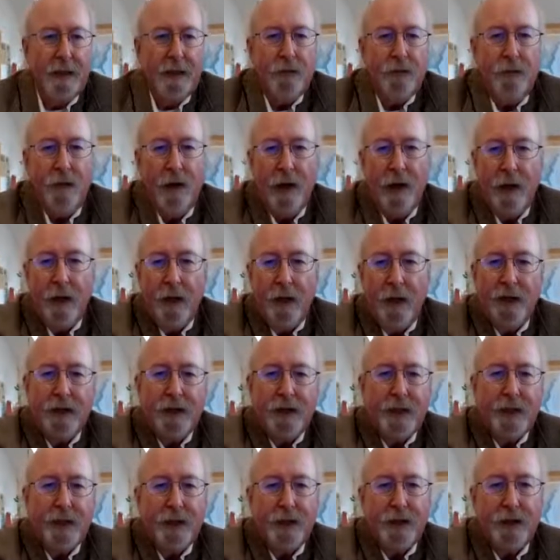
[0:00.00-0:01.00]
Well, this
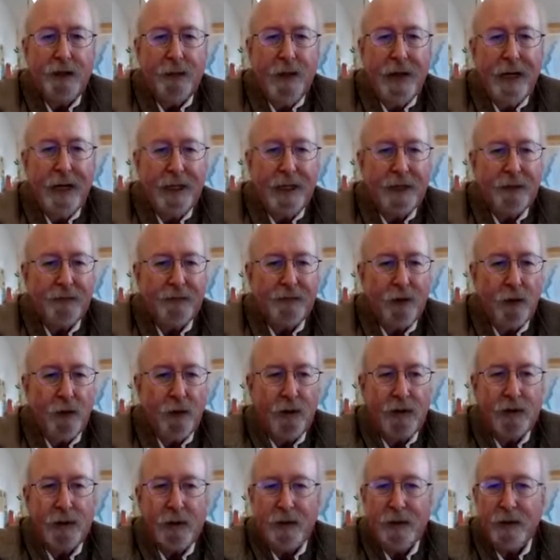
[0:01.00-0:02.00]
is the transverse